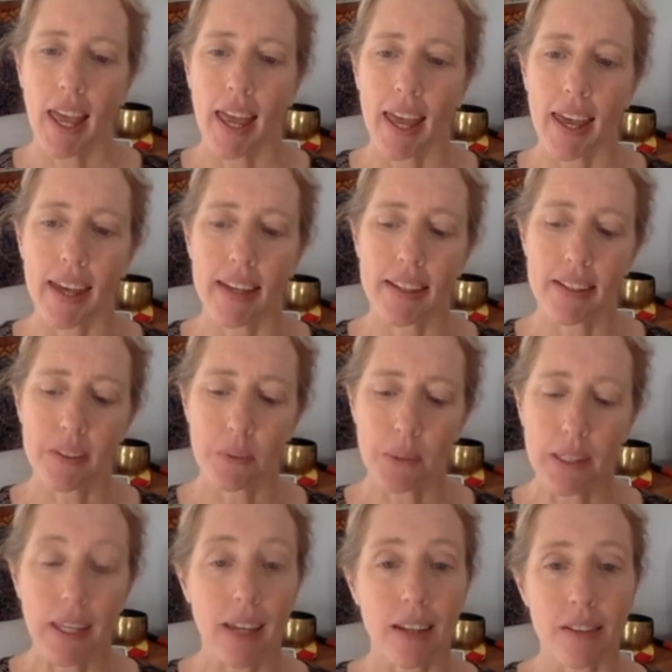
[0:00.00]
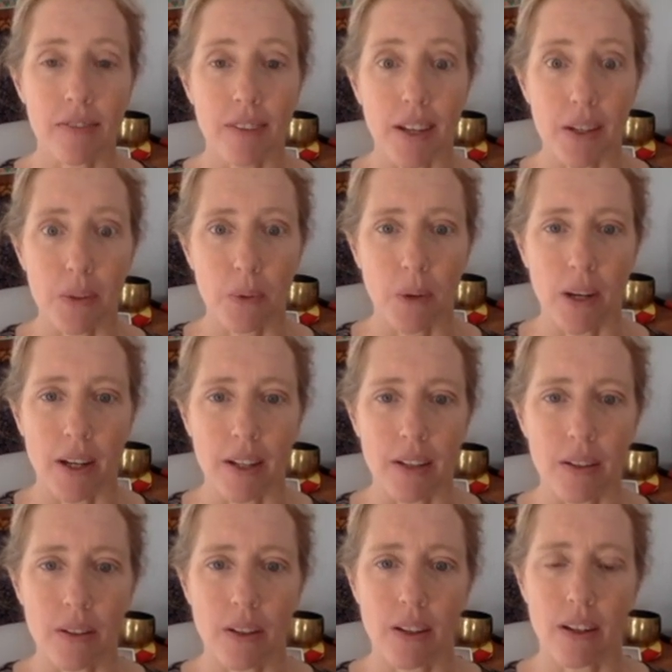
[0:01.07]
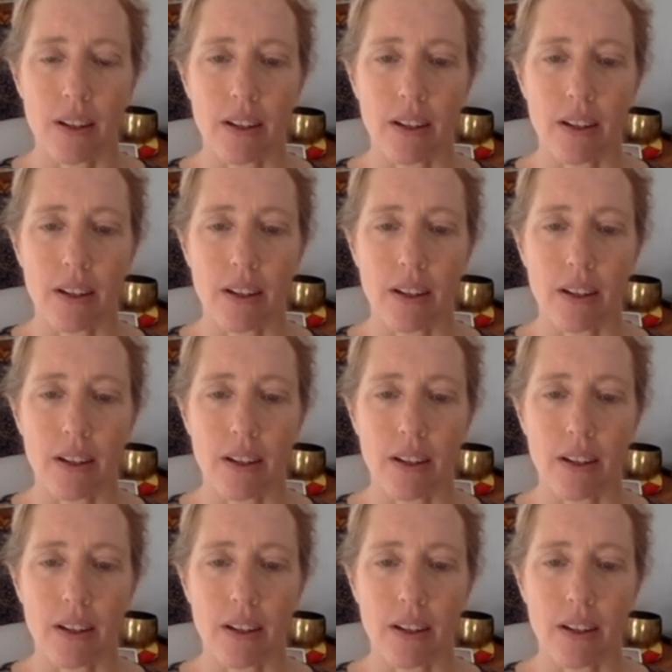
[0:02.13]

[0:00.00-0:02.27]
and we can affect one